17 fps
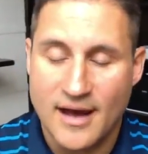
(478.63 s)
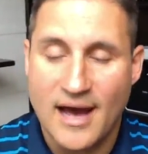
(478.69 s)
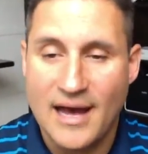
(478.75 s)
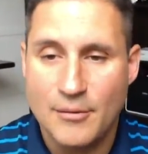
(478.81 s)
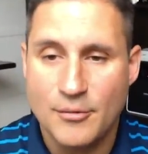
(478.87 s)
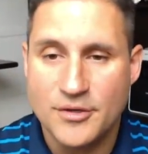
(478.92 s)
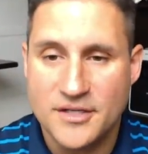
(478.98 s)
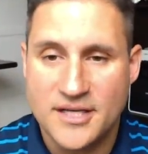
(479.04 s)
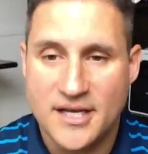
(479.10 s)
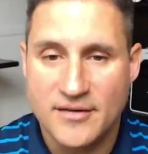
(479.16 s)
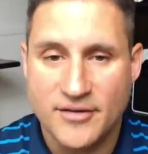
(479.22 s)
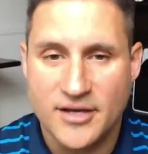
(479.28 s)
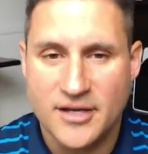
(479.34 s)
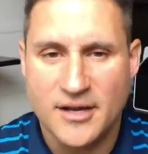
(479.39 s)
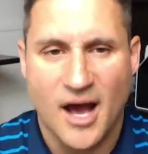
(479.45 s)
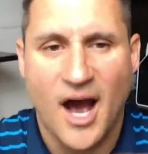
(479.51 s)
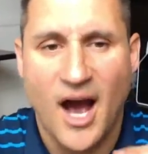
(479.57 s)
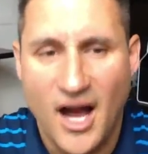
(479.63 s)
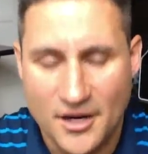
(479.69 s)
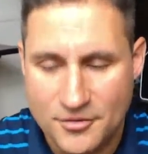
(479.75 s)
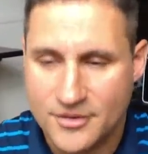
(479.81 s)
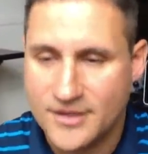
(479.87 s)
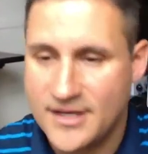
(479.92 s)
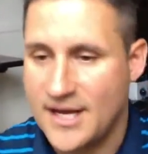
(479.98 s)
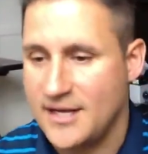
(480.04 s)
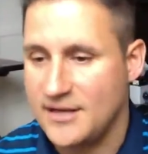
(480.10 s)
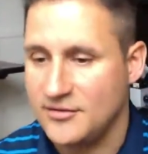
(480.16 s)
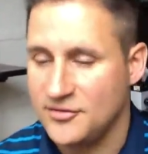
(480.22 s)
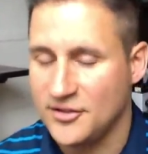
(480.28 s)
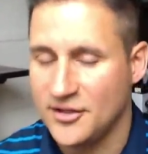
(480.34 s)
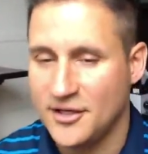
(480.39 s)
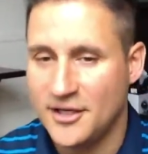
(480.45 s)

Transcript: I would give it 100 A's